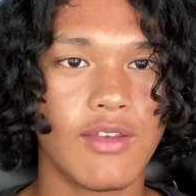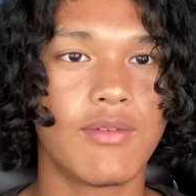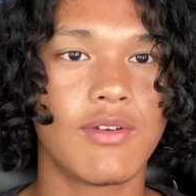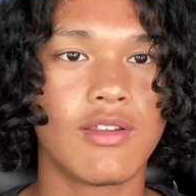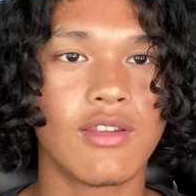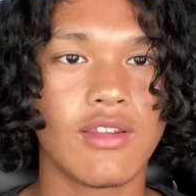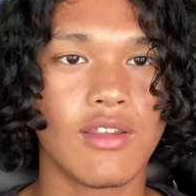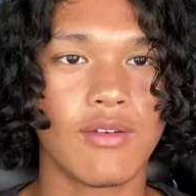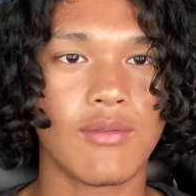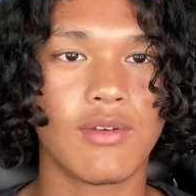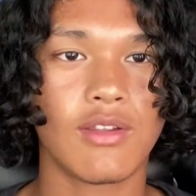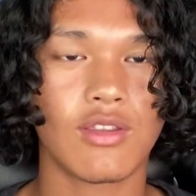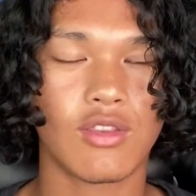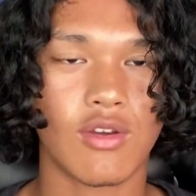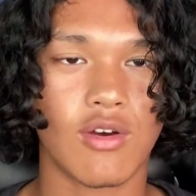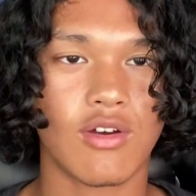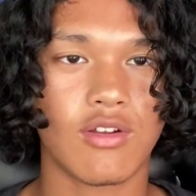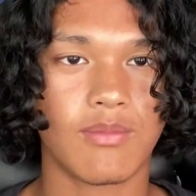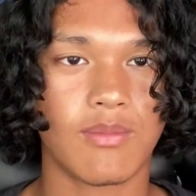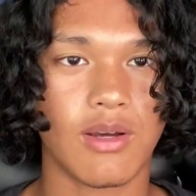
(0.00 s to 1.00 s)
even
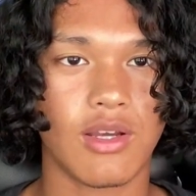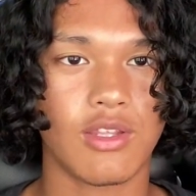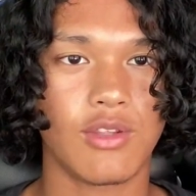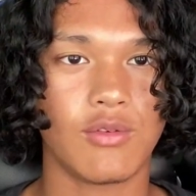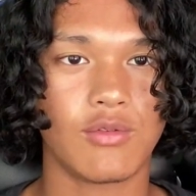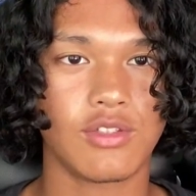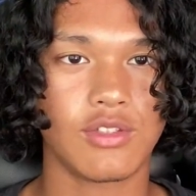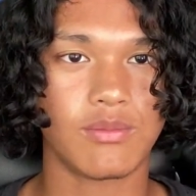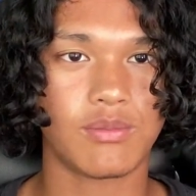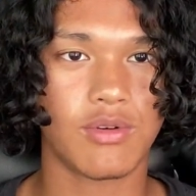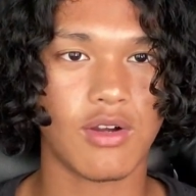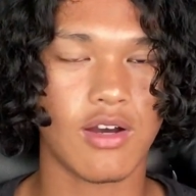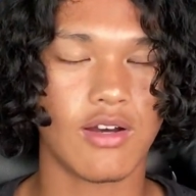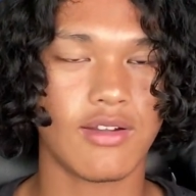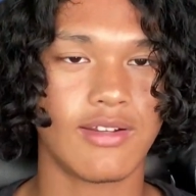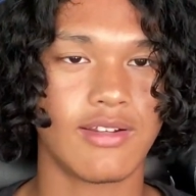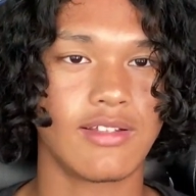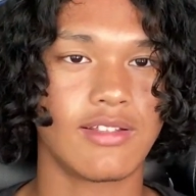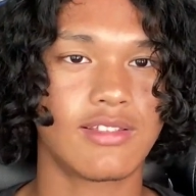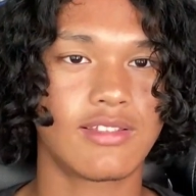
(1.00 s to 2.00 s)
thought about using
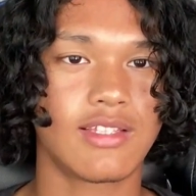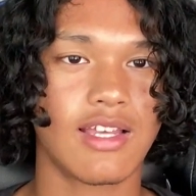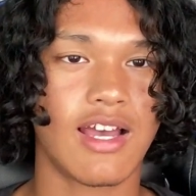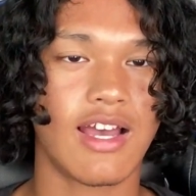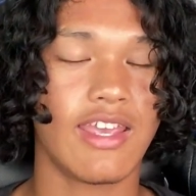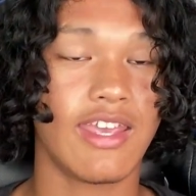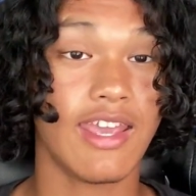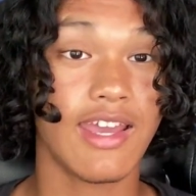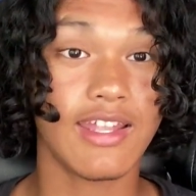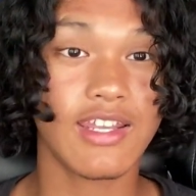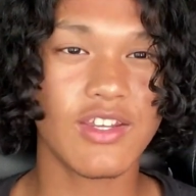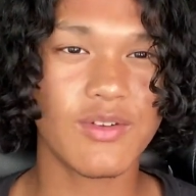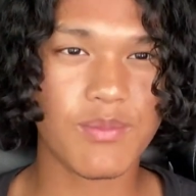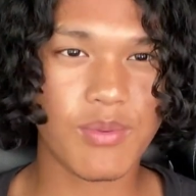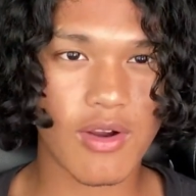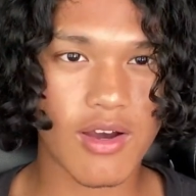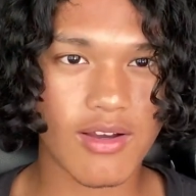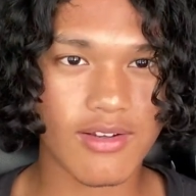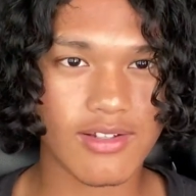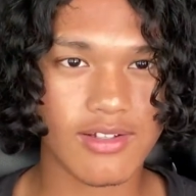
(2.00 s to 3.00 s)
products. I hated
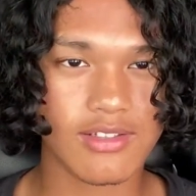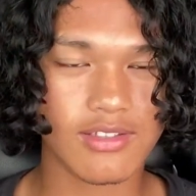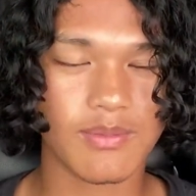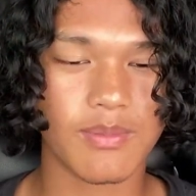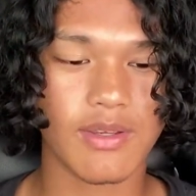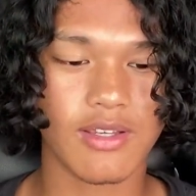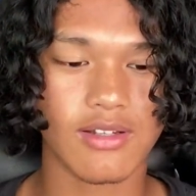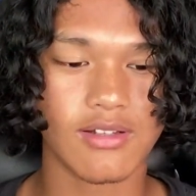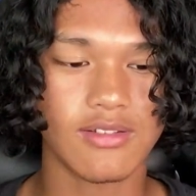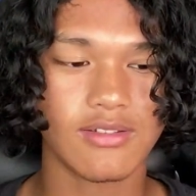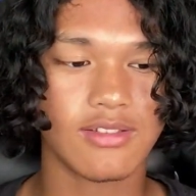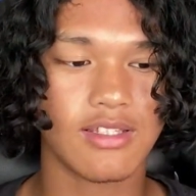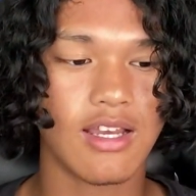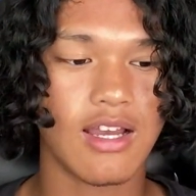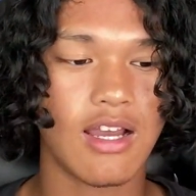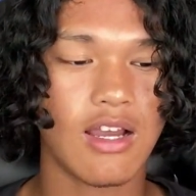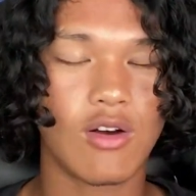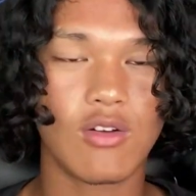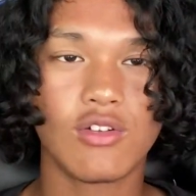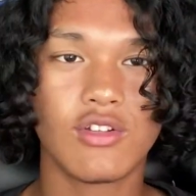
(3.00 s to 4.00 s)
products because
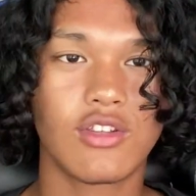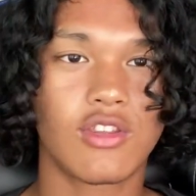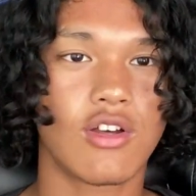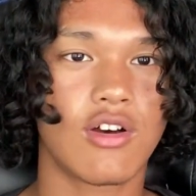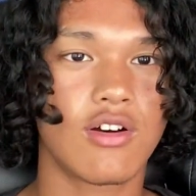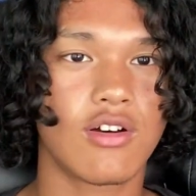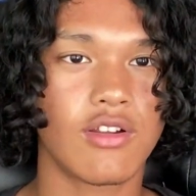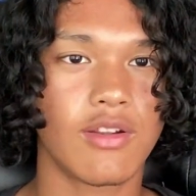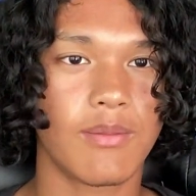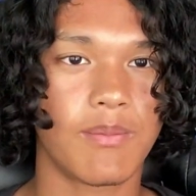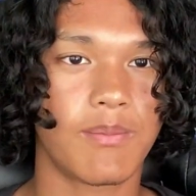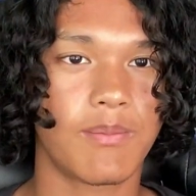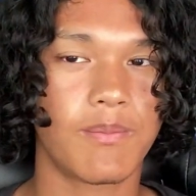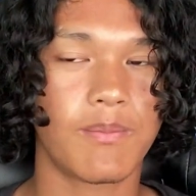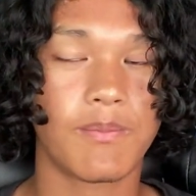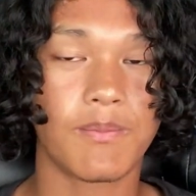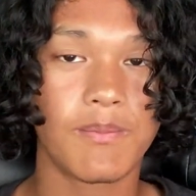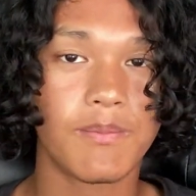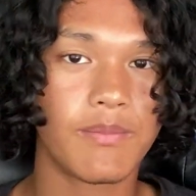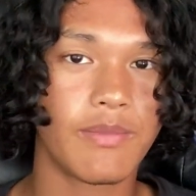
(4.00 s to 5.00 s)
I only thought of
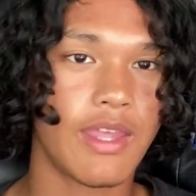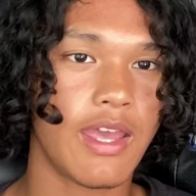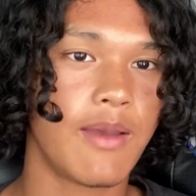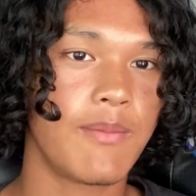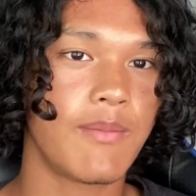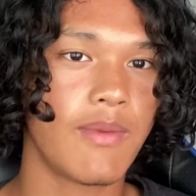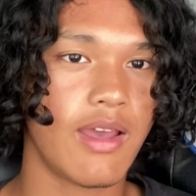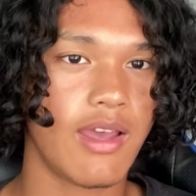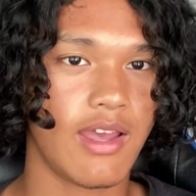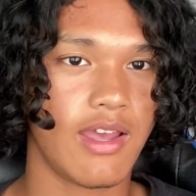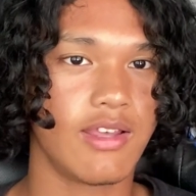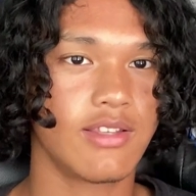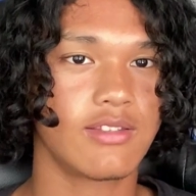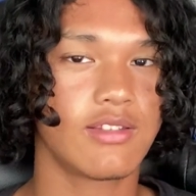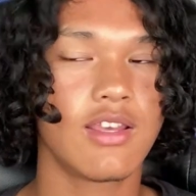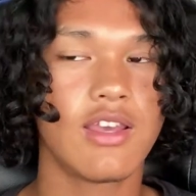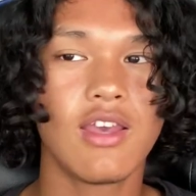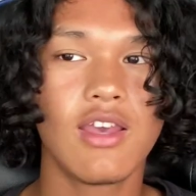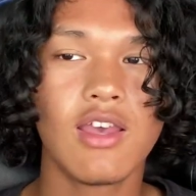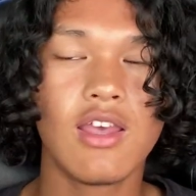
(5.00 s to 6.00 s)
them as
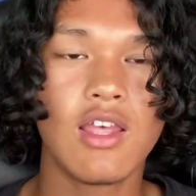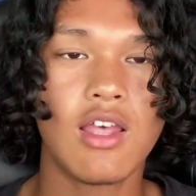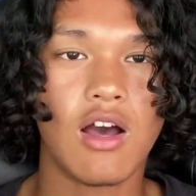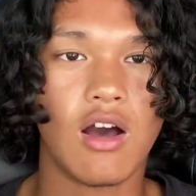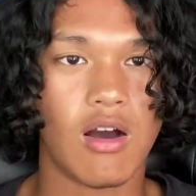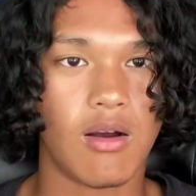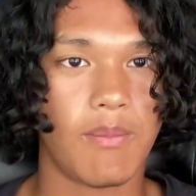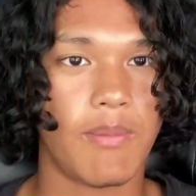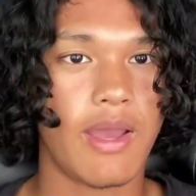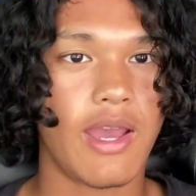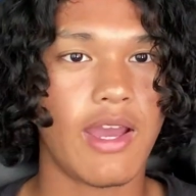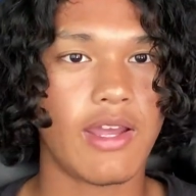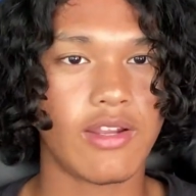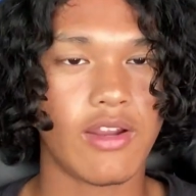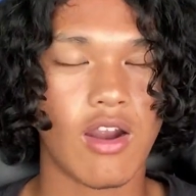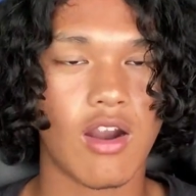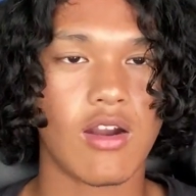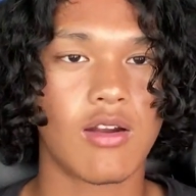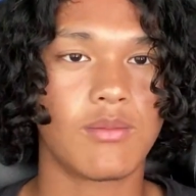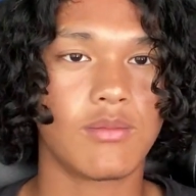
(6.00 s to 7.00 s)
a
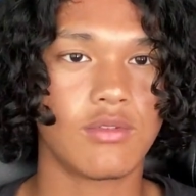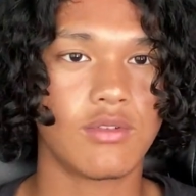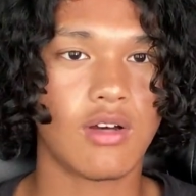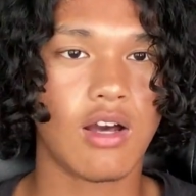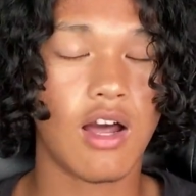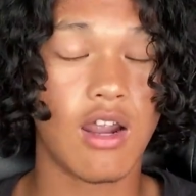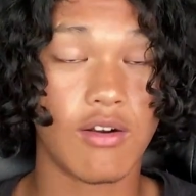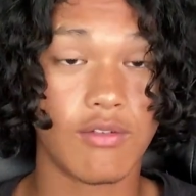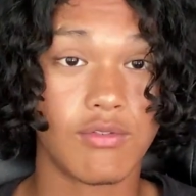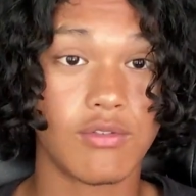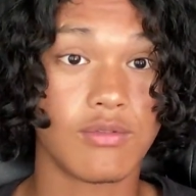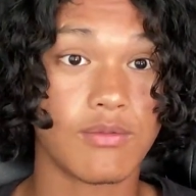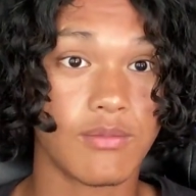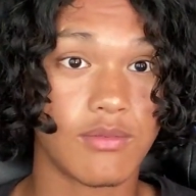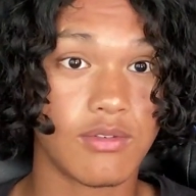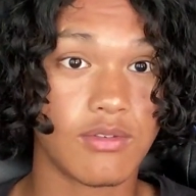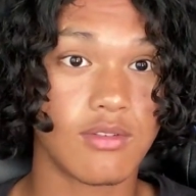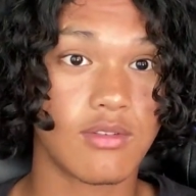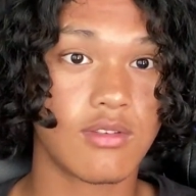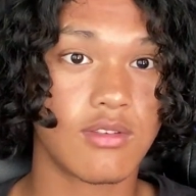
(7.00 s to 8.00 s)
bad, harmful
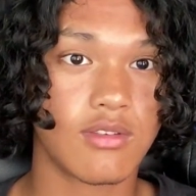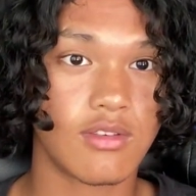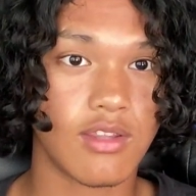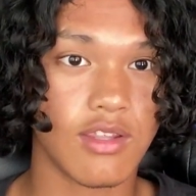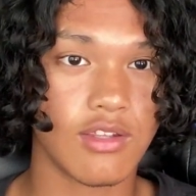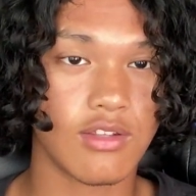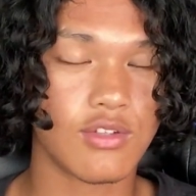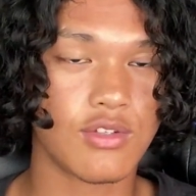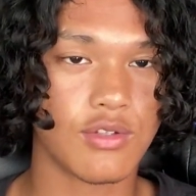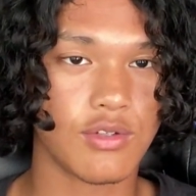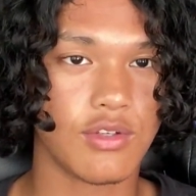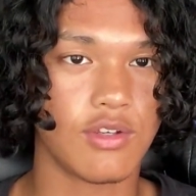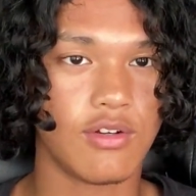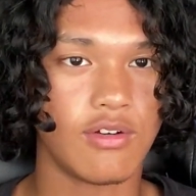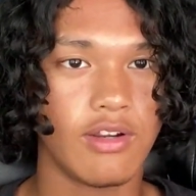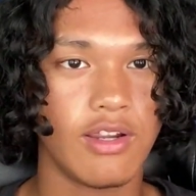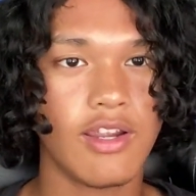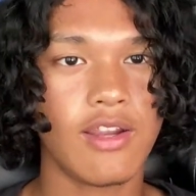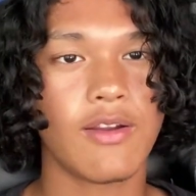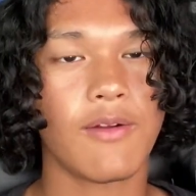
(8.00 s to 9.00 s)
thing to
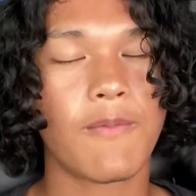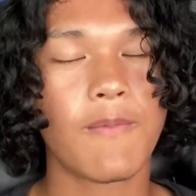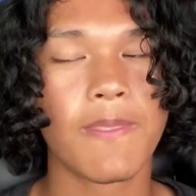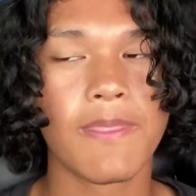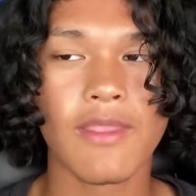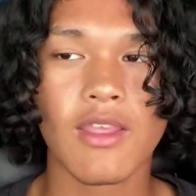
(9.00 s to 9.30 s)
your hair.